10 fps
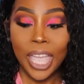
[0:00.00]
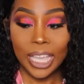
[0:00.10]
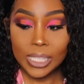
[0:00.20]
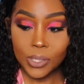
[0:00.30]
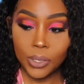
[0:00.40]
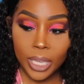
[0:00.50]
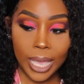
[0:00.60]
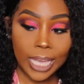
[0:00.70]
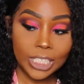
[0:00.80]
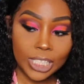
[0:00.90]
And so
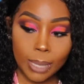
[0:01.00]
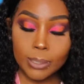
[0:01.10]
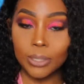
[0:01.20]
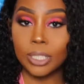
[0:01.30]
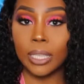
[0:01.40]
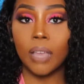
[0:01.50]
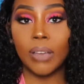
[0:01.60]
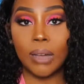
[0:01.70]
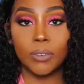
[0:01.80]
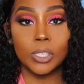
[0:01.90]
yeah, I just absolutely
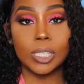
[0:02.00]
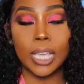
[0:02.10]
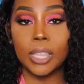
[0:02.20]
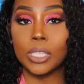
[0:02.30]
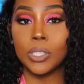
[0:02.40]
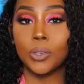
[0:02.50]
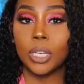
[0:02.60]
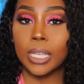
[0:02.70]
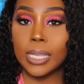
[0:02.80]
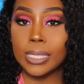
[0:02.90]
love how versatile this
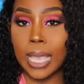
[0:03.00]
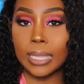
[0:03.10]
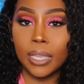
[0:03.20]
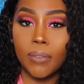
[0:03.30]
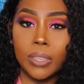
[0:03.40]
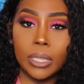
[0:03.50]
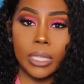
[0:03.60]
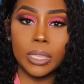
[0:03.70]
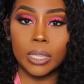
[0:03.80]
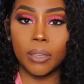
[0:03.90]
unit is. I love the
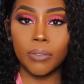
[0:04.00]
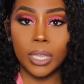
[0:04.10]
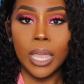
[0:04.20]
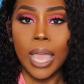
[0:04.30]
length of it.